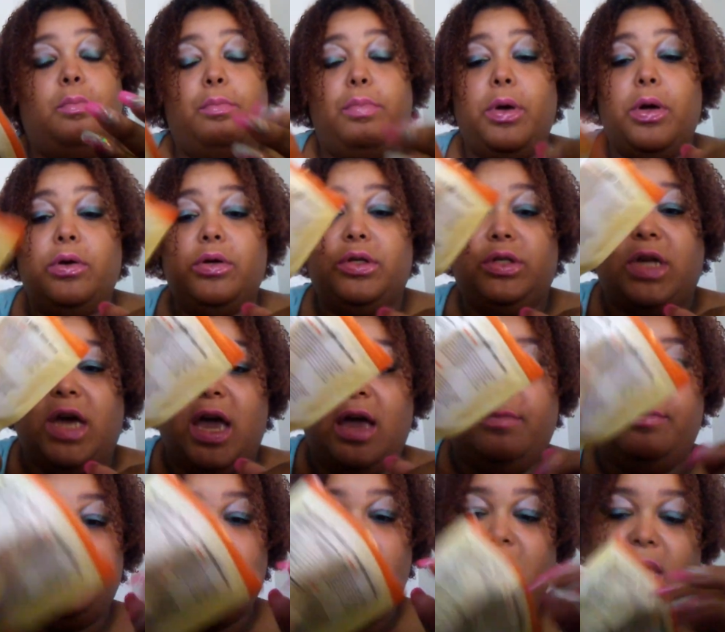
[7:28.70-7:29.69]
bulk
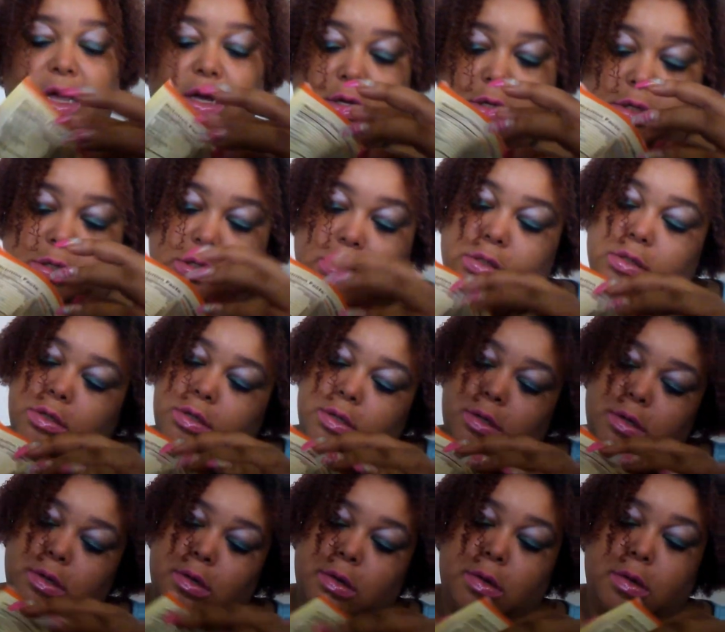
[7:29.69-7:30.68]
type things.
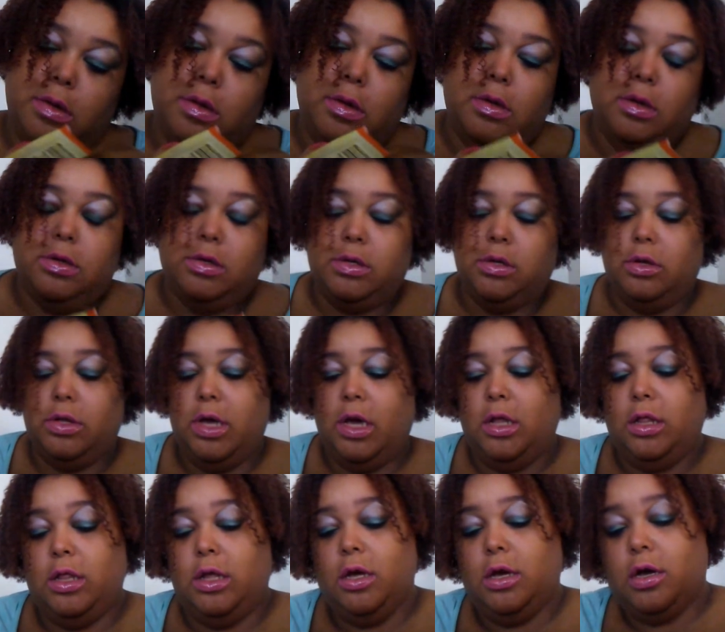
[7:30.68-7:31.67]
So
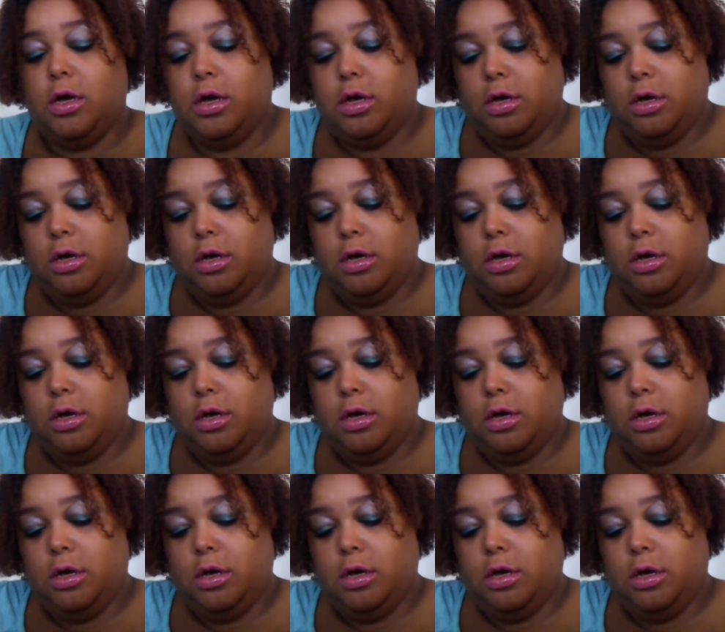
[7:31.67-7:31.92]
they look.